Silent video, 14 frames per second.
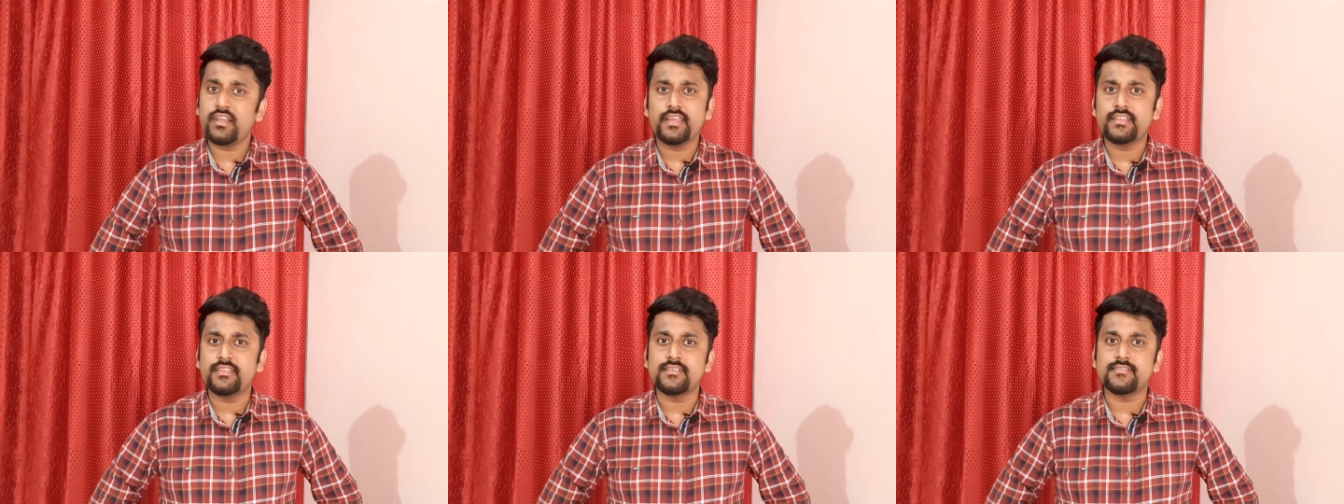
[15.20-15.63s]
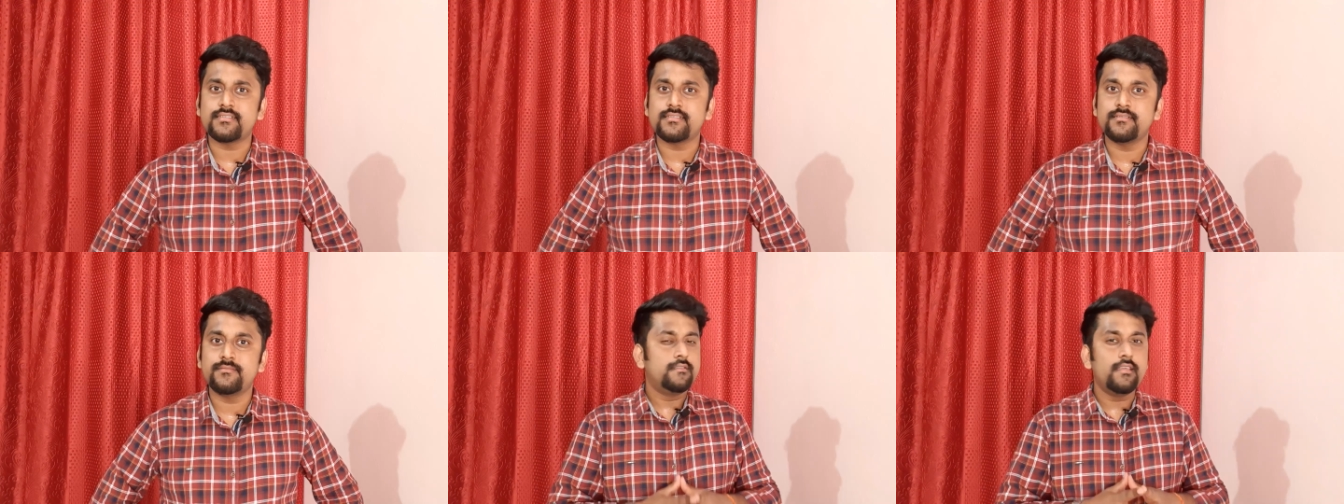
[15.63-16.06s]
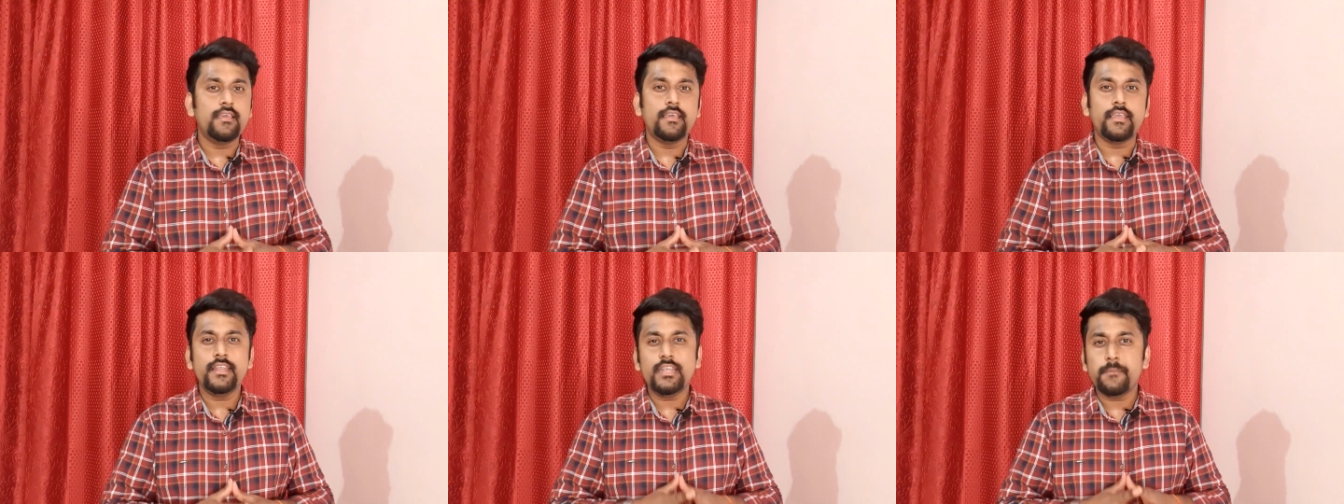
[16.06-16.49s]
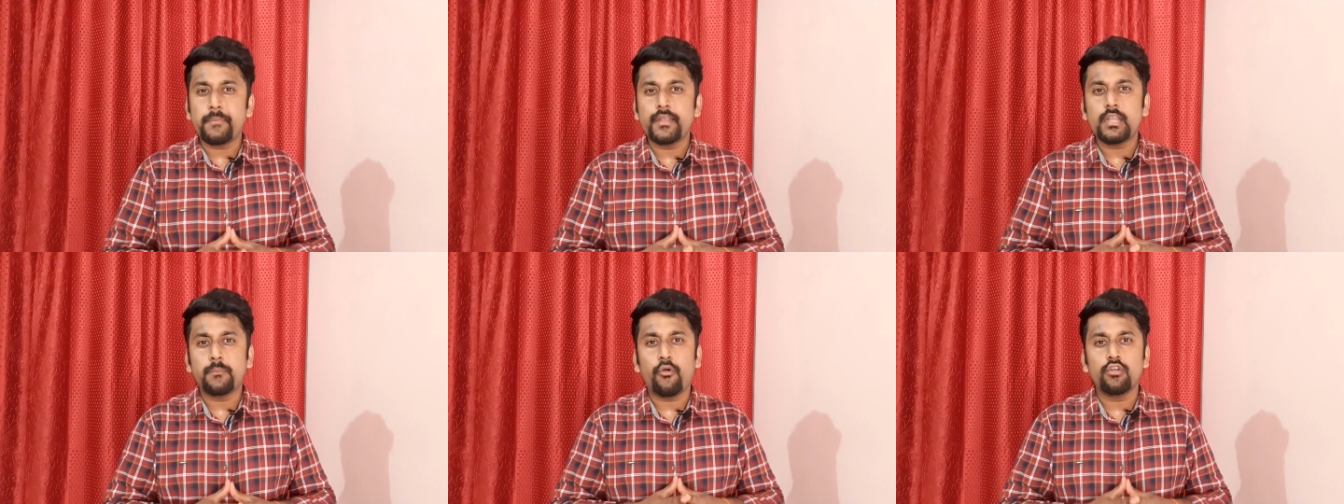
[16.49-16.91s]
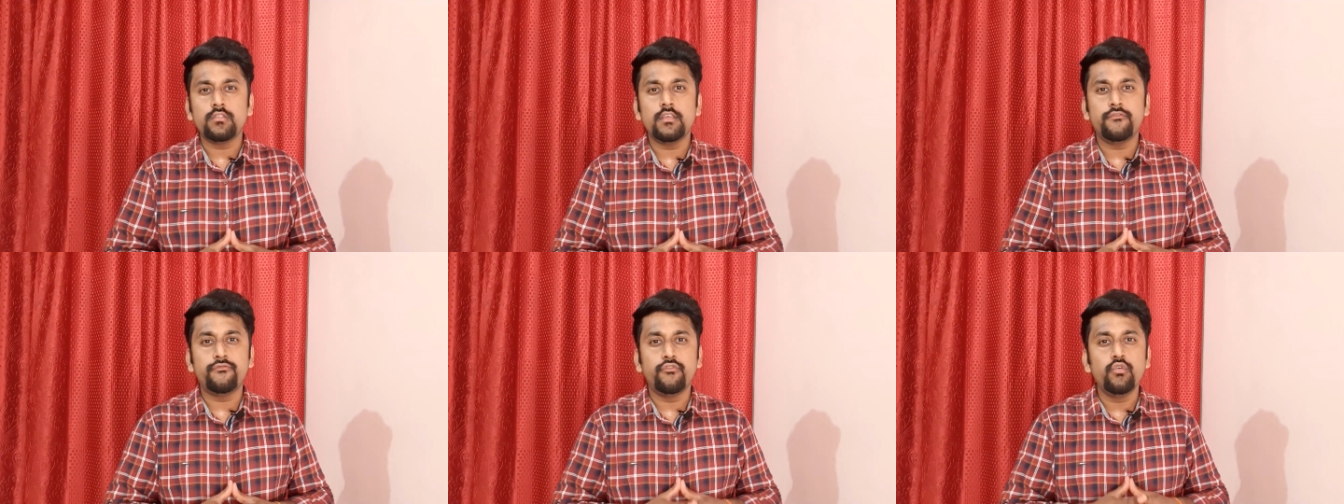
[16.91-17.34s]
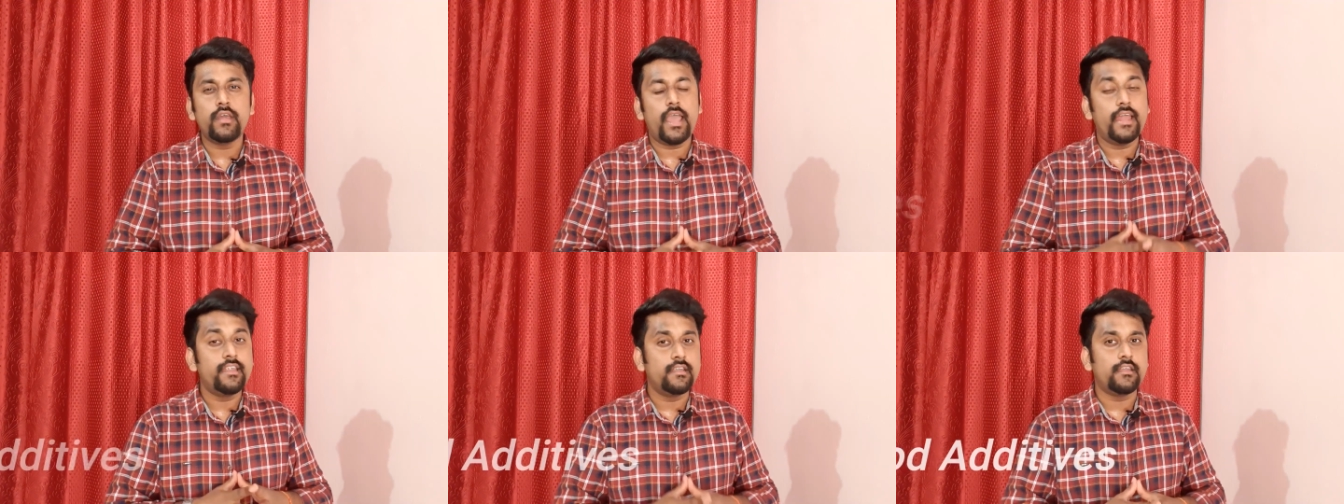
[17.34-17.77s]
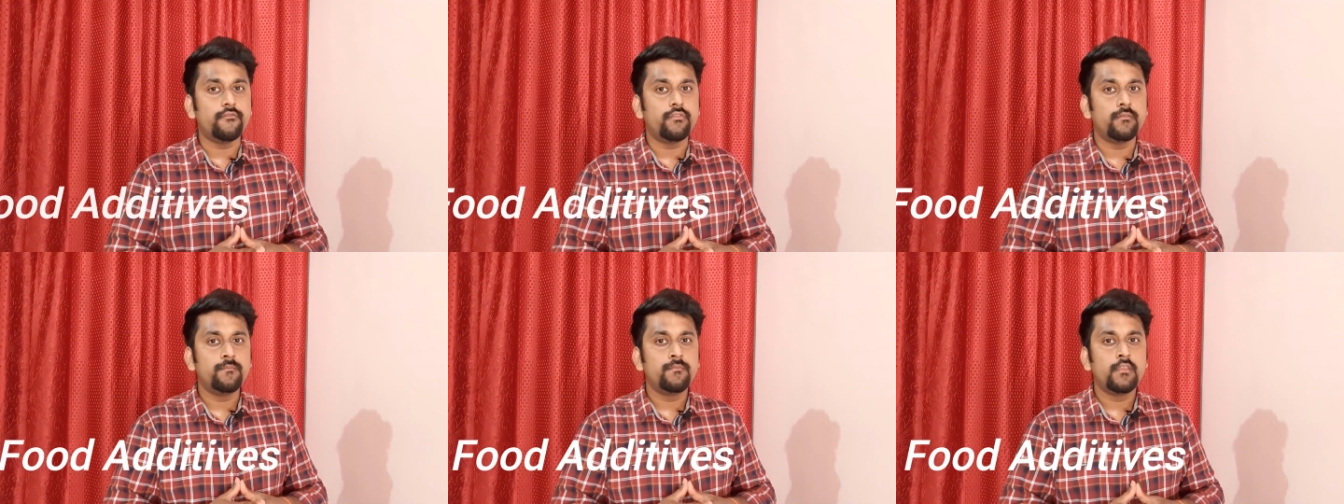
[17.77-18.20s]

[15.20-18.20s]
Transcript: like this? See, it depends upon the food additive,